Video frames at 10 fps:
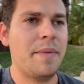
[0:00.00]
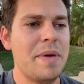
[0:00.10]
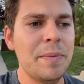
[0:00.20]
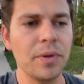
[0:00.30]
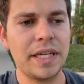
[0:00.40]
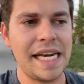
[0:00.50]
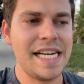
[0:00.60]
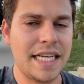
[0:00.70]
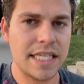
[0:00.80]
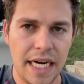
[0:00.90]
People are getting
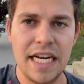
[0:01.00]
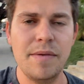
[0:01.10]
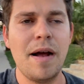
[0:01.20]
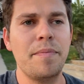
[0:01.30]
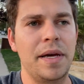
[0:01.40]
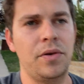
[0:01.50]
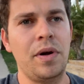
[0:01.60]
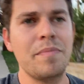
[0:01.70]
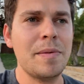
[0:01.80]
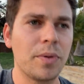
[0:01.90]
excited about
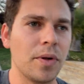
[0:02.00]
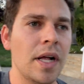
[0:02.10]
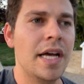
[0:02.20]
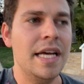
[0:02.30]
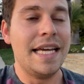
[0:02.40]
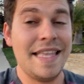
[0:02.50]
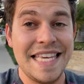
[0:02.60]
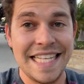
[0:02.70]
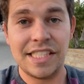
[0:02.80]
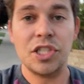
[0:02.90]
Bitcoin. People in
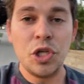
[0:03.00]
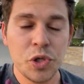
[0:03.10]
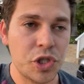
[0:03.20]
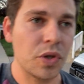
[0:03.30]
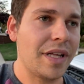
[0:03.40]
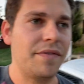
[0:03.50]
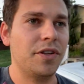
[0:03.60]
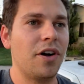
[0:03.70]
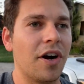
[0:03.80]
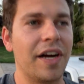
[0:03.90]
the institutional
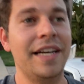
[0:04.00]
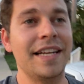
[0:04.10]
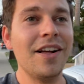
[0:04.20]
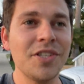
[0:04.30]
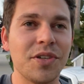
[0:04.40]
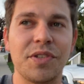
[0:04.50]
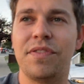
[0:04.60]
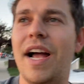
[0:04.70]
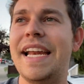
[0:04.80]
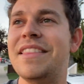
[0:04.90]
level are, and it also is
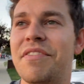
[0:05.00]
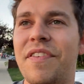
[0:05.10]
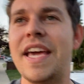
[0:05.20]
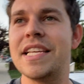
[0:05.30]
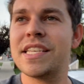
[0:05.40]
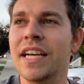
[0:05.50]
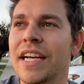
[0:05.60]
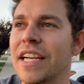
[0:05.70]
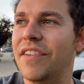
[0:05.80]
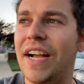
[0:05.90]
flying in the face
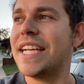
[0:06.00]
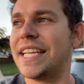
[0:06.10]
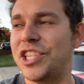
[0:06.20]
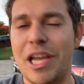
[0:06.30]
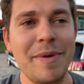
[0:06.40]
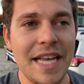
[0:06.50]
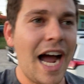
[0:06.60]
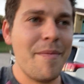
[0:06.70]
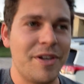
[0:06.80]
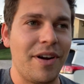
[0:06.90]
of guys like Jamie
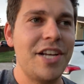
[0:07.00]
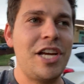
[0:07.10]
Dimon, right?